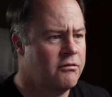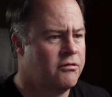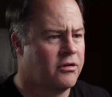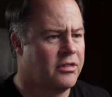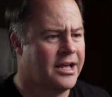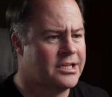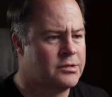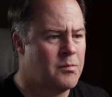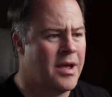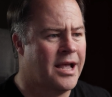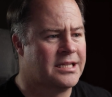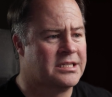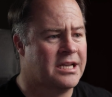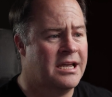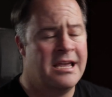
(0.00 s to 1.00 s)
for that
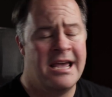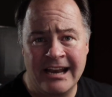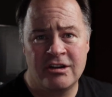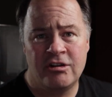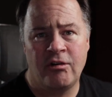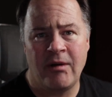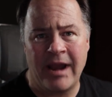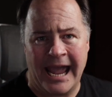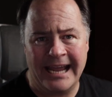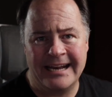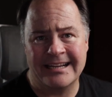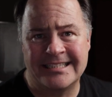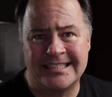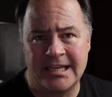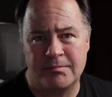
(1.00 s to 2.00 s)
matter, and
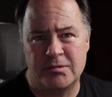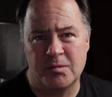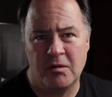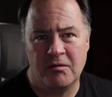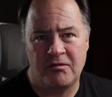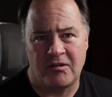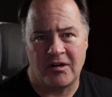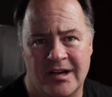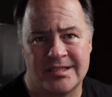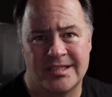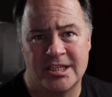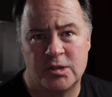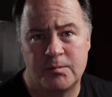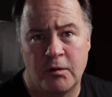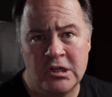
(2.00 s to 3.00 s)
create acceptable files
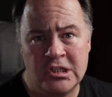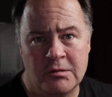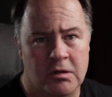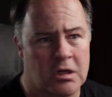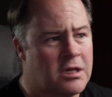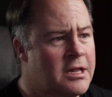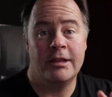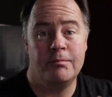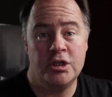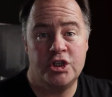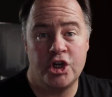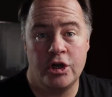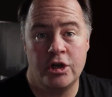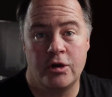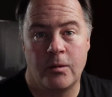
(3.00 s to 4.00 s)
that's printable. Let me
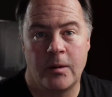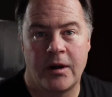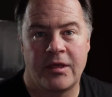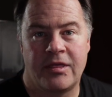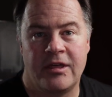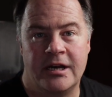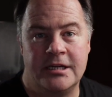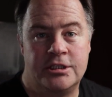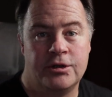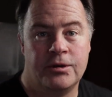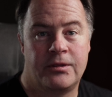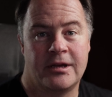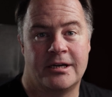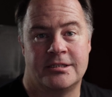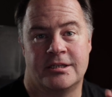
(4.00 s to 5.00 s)
show you what a
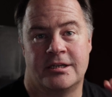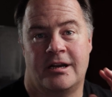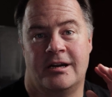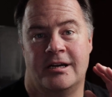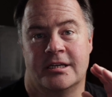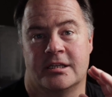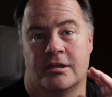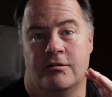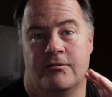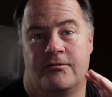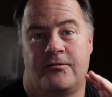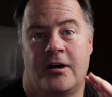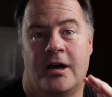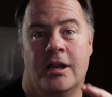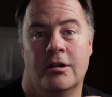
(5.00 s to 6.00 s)
32,000 ISO
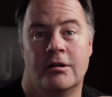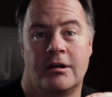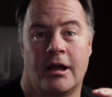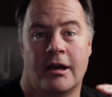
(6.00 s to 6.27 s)
file look